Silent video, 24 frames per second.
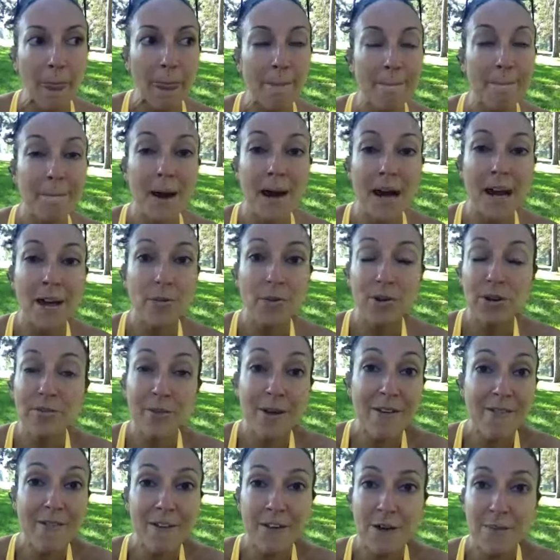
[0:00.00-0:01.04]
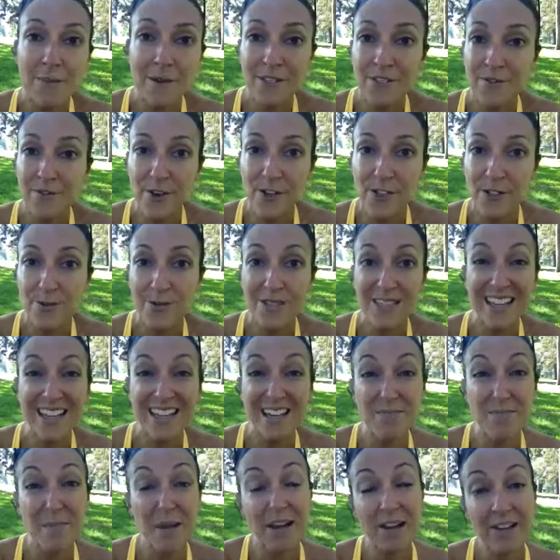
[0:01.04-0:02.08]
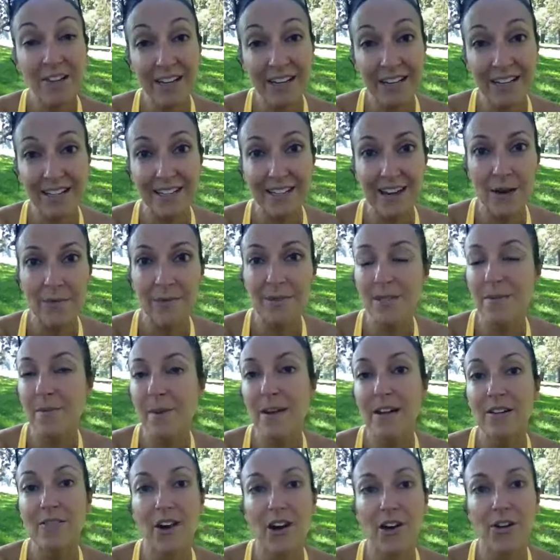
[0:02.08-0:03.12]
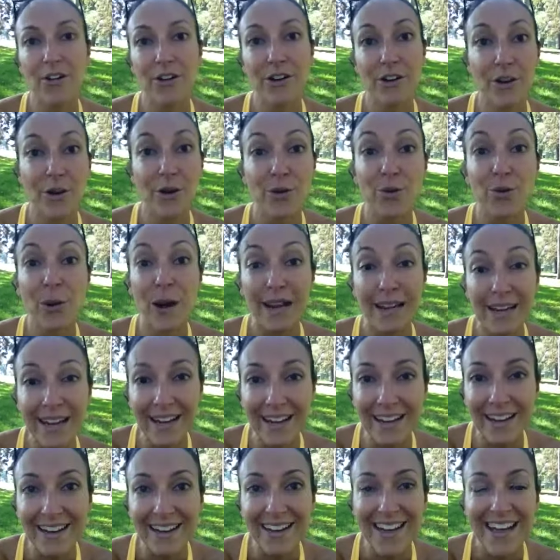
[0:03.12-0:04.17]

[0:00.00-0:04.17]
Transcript: one of my very best friends was getting married, and I was the maid of honor in her wedding.